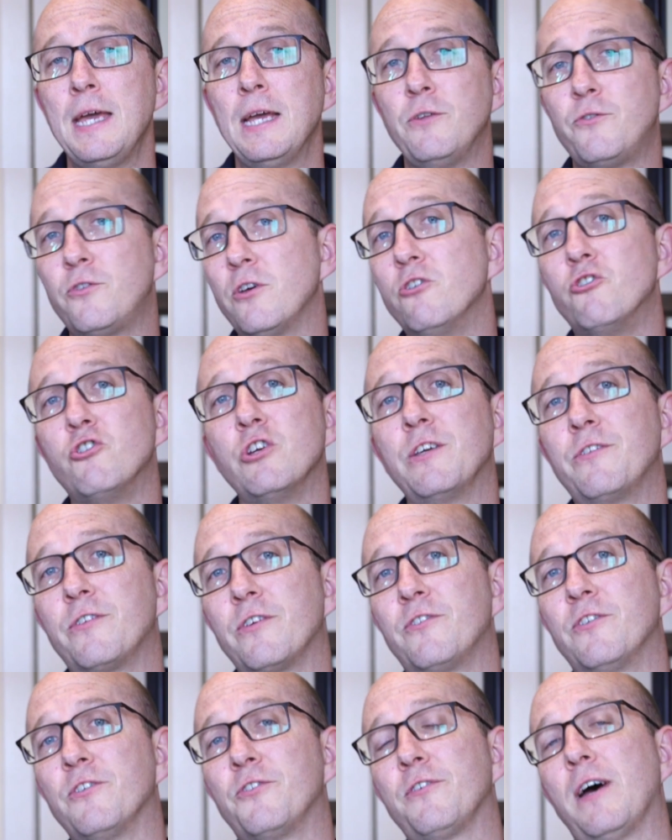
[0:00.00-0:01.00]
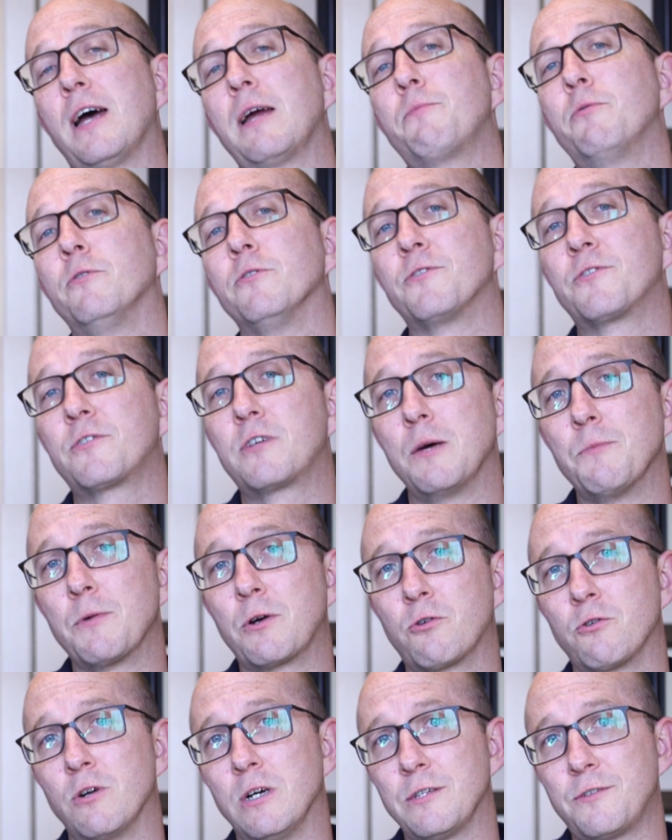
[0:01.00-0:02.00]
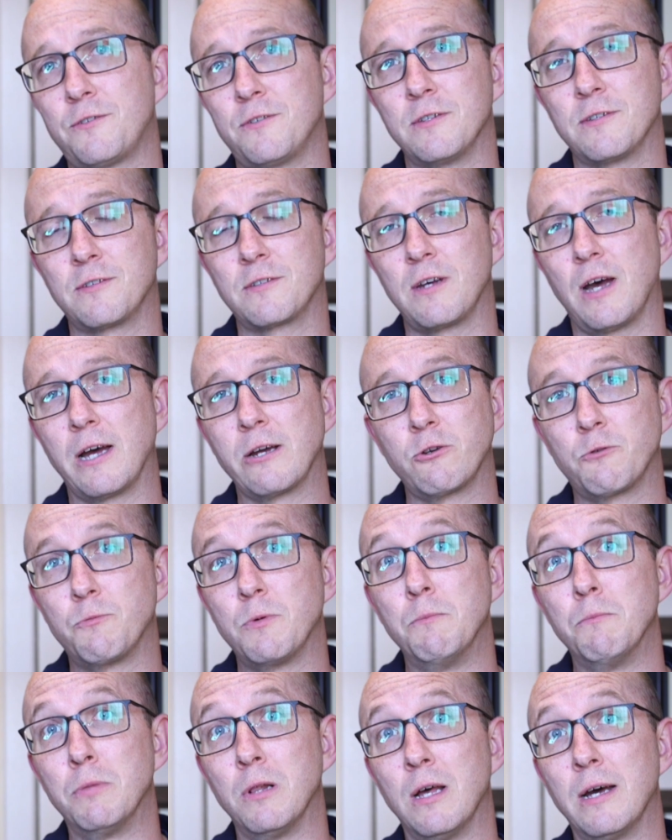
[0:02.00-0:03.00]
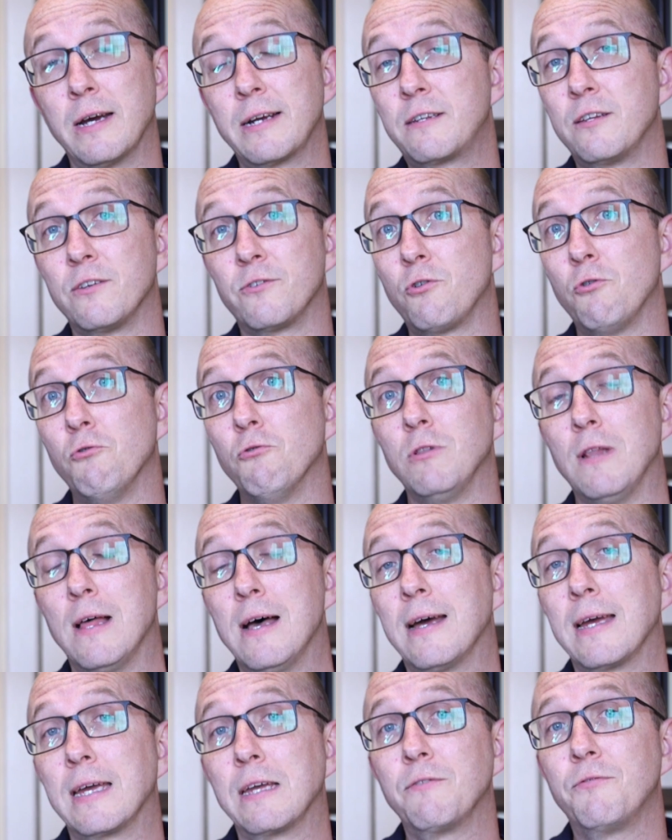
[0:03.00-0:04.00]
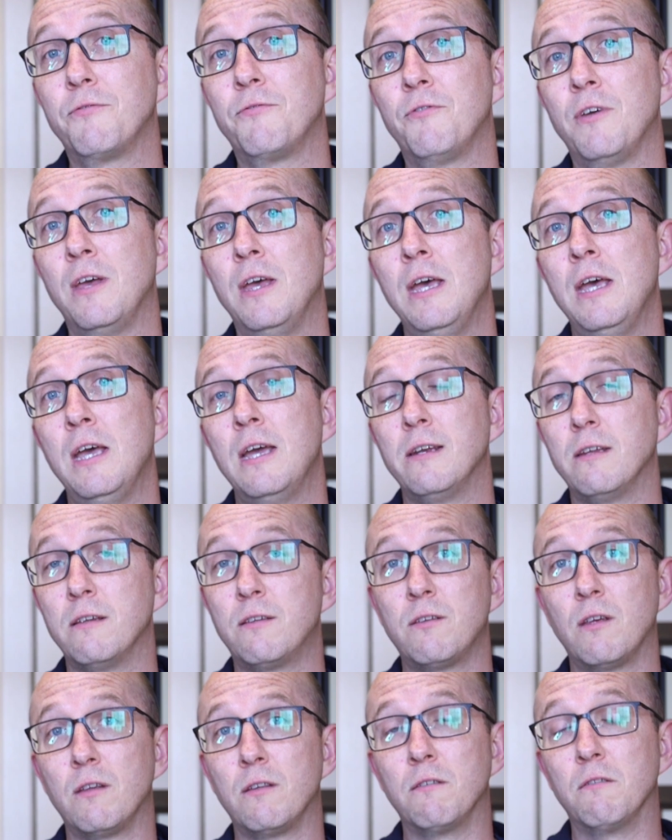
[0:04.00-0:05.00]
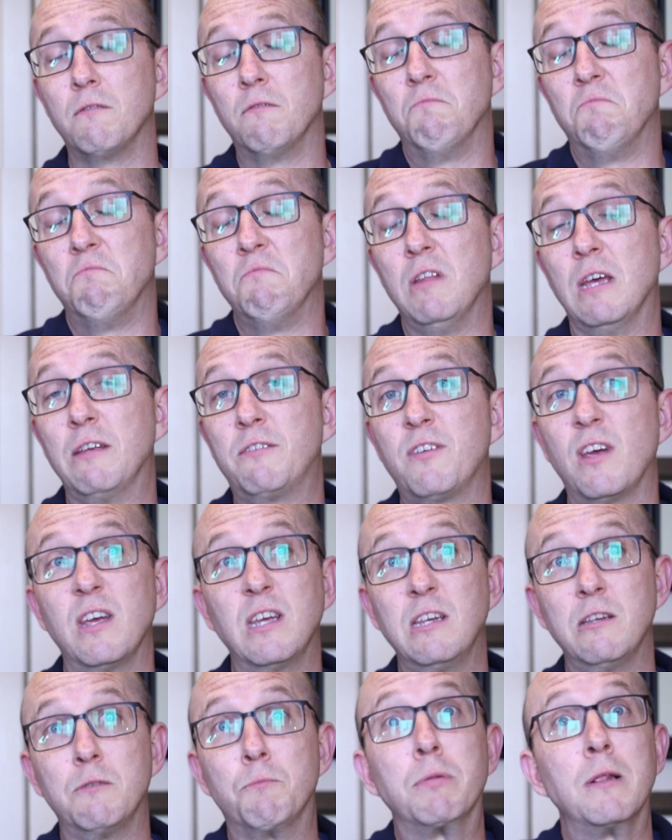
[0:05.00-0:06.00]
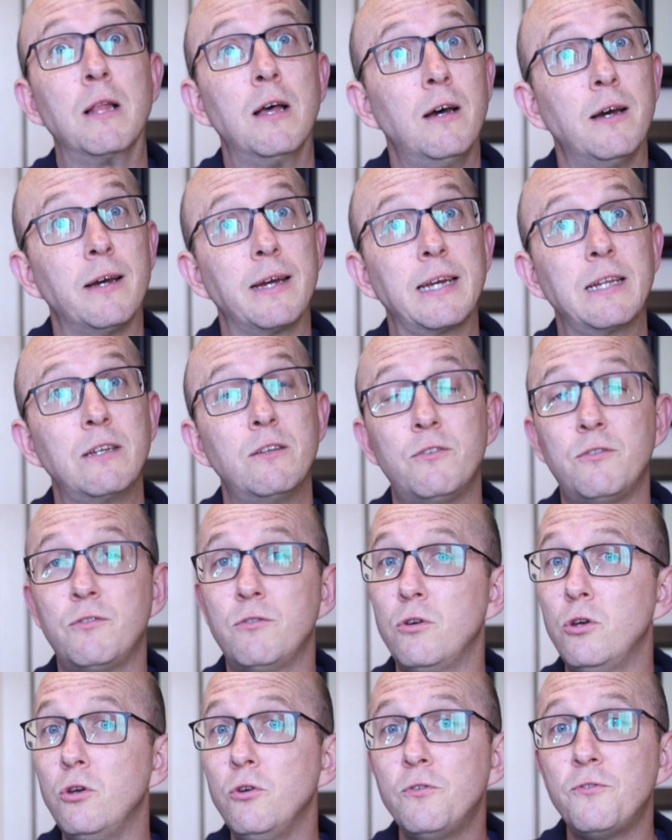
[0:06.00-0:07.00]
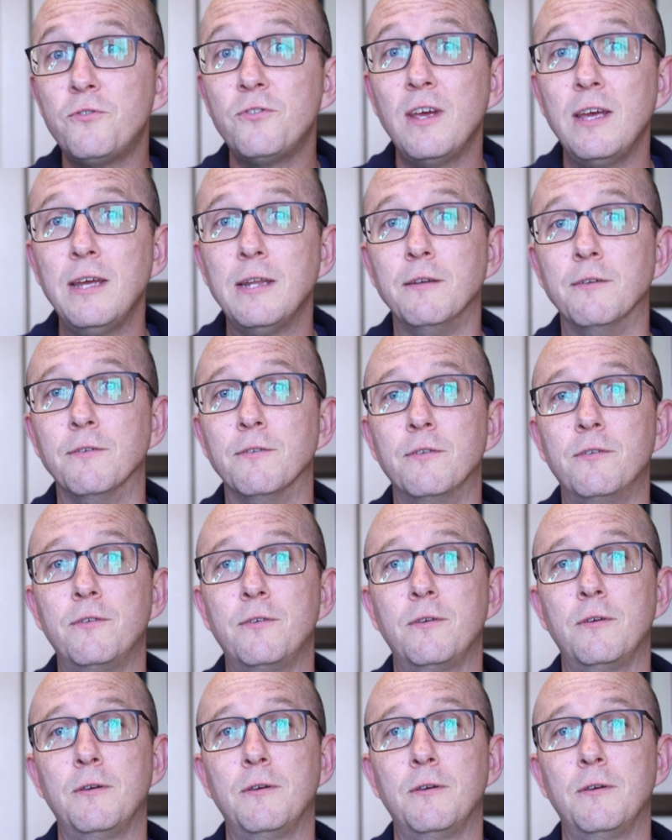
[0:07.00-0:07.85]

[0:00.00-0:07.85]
And so Jesus' disciples come across this guy who's been blind his whole life. And he said, they say, he's blind, who sinned?